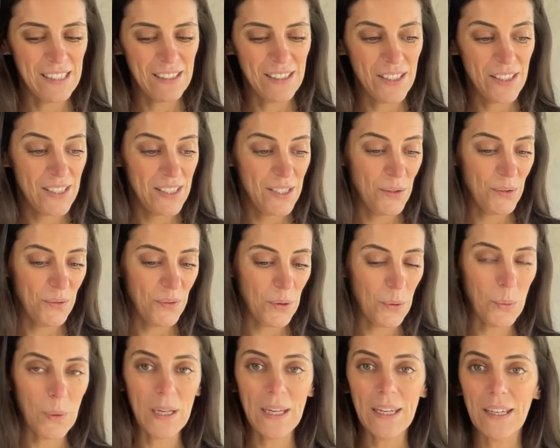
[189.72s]

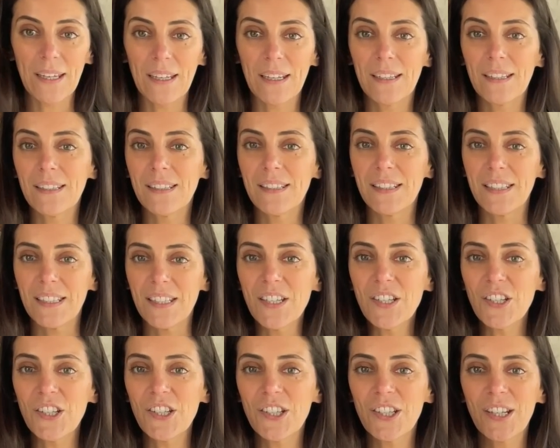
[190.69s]
silverware
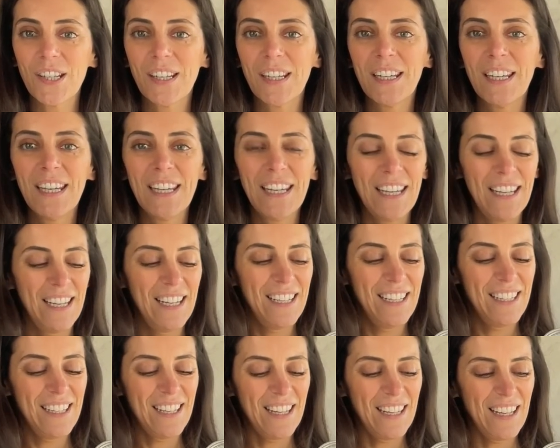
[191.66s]
dish.
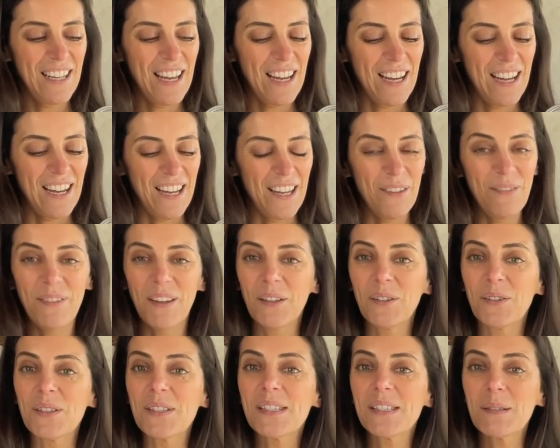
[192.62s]
I
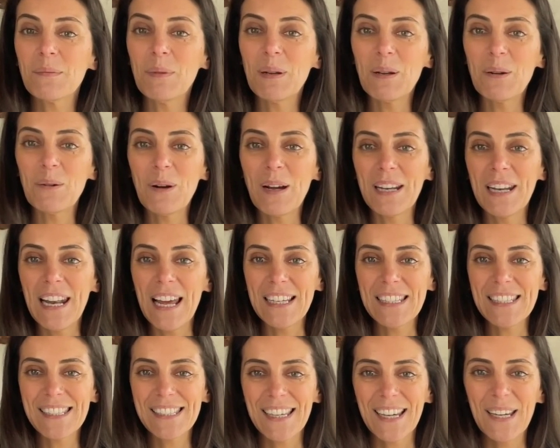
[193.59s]
found a similar one
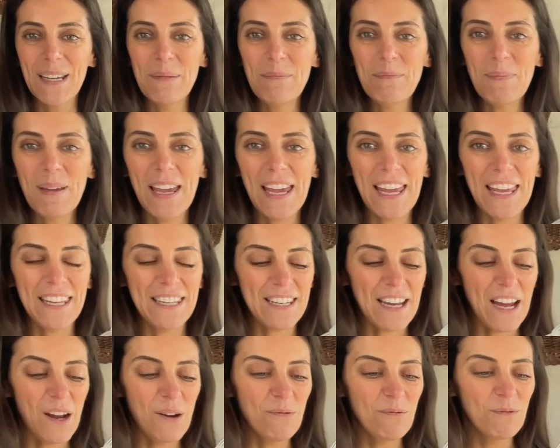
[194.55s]
last time and
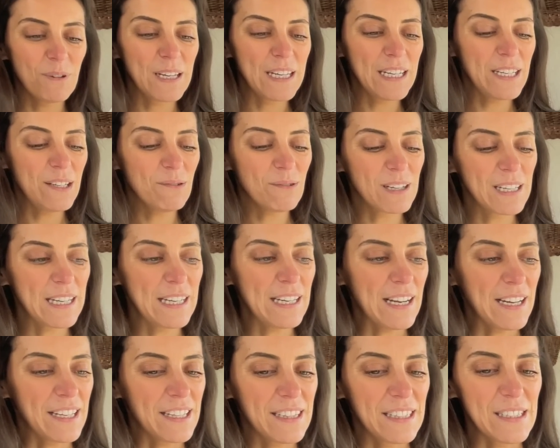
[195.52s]
I really
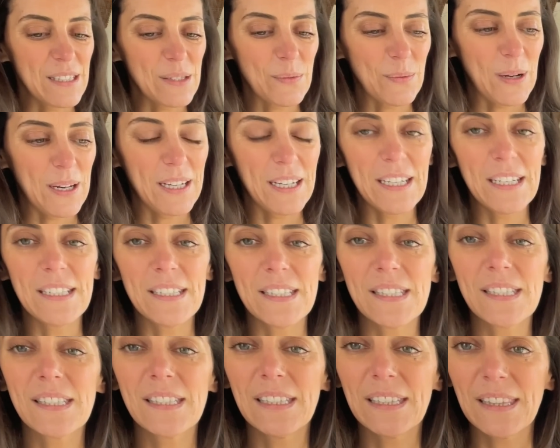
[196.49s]
like this one. It
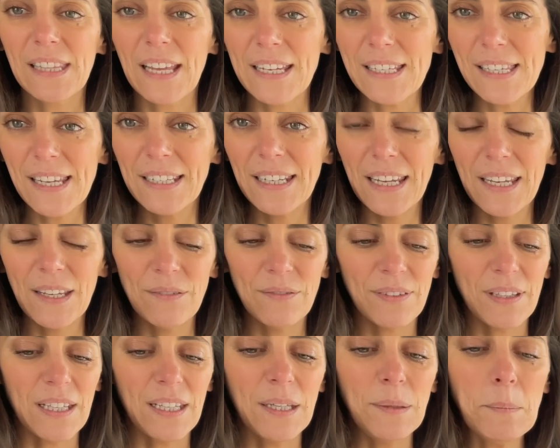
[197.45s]
is nice and
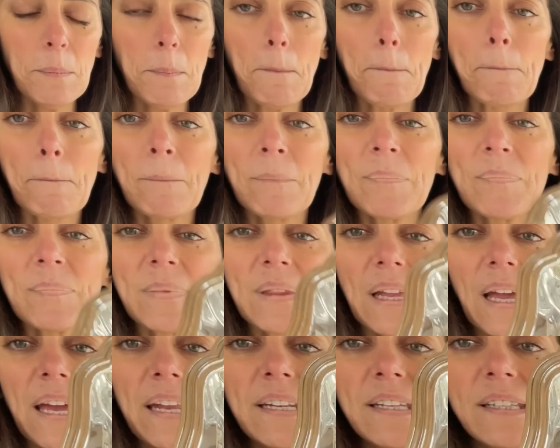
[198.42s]
heavy.
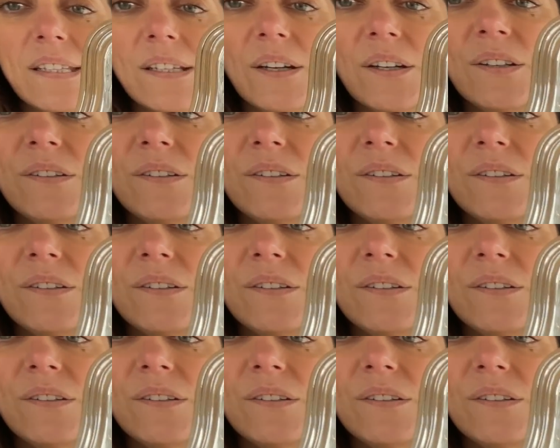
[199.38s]
And it's got